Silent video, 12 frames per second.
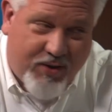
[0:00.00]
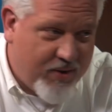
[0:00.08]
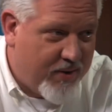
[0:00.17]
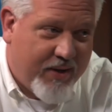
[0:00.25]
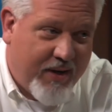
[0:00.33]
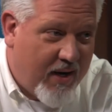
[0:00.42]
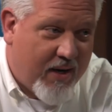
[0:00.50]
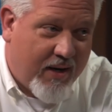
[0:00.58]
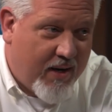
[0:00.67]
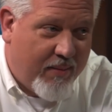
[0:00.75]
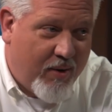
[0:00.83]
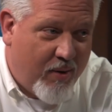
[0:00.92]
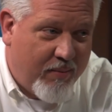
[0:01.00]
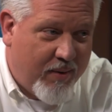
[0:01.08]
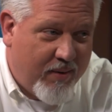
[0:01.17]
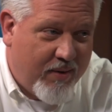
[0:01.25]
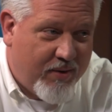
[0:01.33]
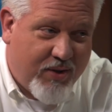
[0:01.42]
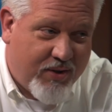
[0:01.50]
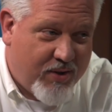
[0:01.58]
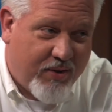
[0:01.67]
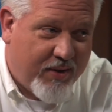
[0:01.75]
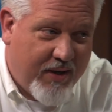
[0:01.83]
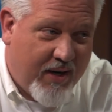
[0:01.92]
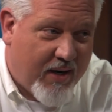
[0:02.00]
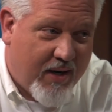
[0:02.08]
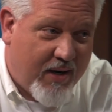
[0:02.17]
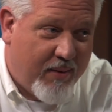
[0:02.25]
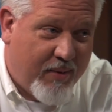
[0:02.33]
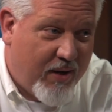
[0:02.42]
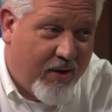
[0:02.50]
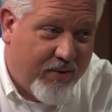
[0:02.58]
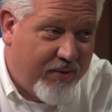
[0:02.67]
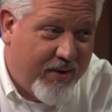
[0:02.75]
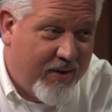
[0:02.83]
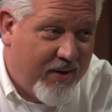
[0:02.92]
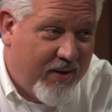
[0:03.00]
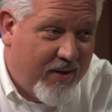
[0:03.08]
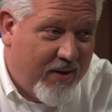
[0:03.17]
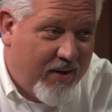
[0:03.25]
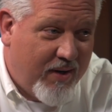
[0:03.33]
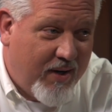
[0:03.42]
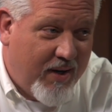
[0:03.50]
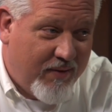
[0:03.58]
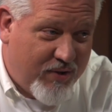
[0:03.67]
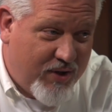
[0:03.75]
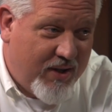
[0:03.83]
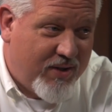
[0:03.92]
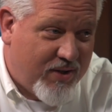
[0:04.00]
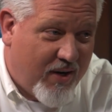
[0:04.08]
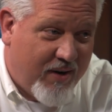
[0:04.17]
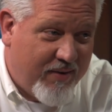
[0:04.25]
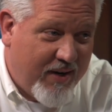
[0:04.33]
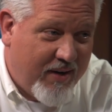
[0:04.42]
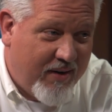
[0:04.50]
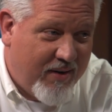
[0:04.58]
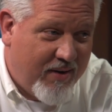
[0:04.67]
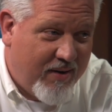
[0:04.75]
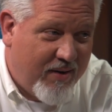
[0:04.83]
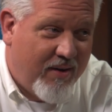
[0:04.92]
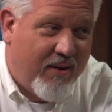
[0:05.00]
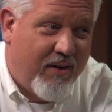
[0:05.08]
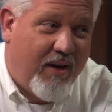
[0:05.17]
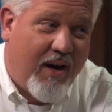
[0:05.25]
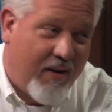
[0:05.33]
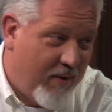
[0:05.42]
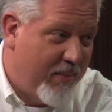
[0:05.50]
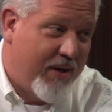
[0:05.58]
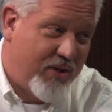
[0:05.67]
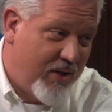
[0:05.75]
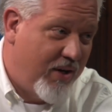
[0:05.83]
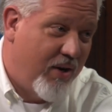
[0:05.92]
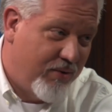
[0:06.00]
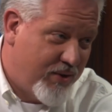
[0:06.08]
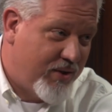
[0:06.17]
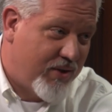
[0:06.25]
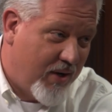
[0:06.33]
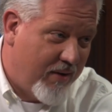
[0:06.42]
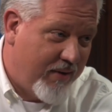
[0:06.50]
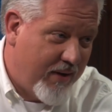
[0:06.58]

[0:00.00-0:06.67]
she's certainly not going to come home. She's certainly not going to come alone. If she's starving, everybody she knows is